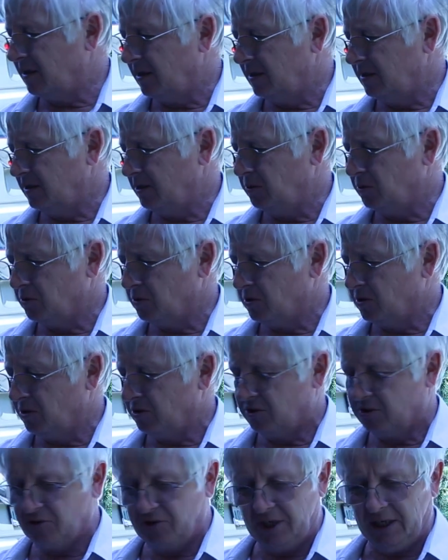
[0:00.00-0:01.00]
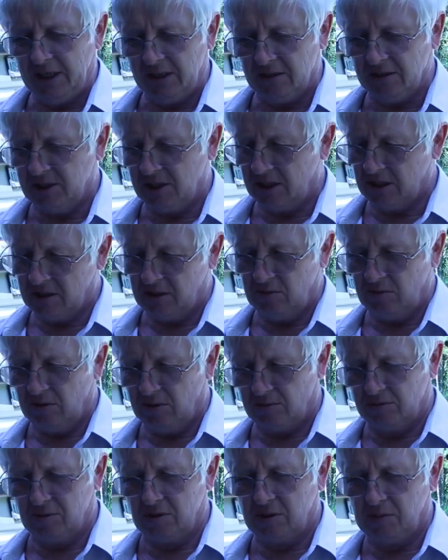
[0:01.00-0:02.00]
I use this drill just, you
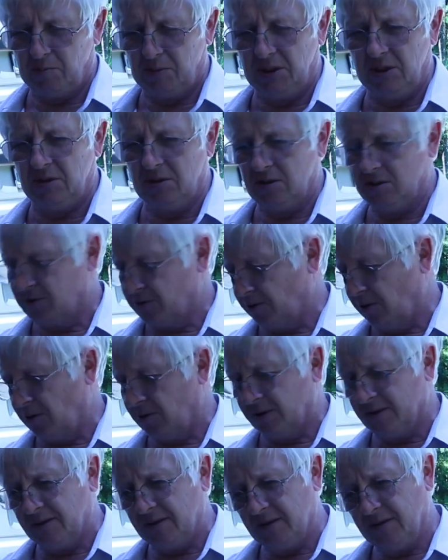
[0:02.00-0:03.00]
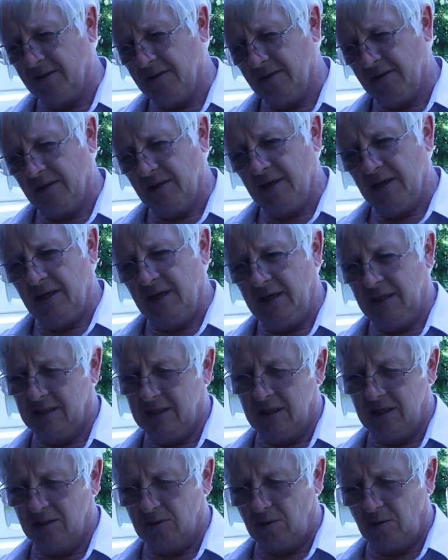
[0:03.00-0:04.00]
know, to spin this roller and
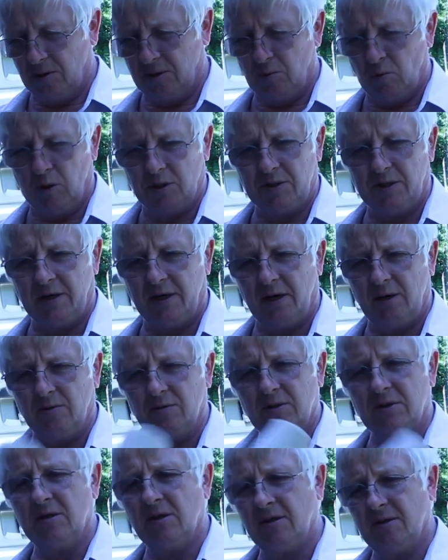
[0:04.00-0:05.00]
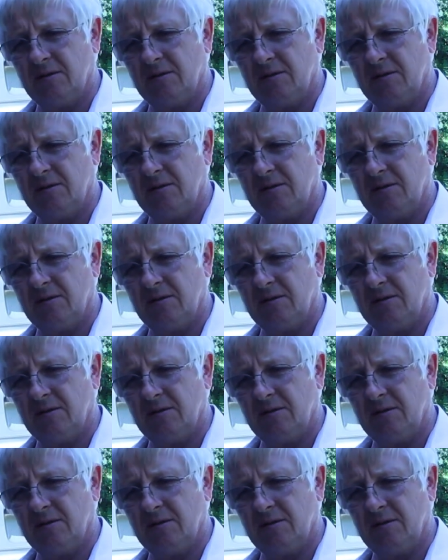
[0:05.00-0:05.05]
get all the water out?